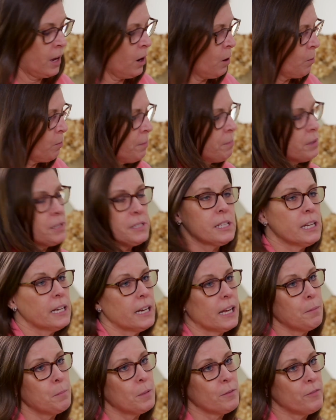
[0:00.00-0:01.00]
What was the
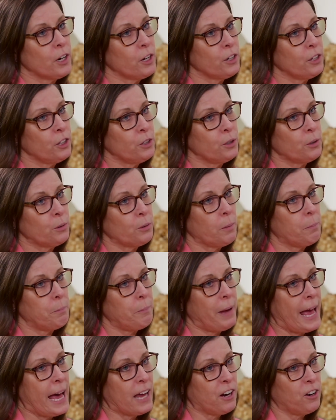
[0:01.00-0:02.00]
name of our new
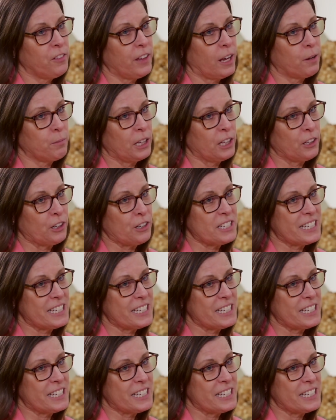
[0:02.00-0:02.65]
pattern that we learned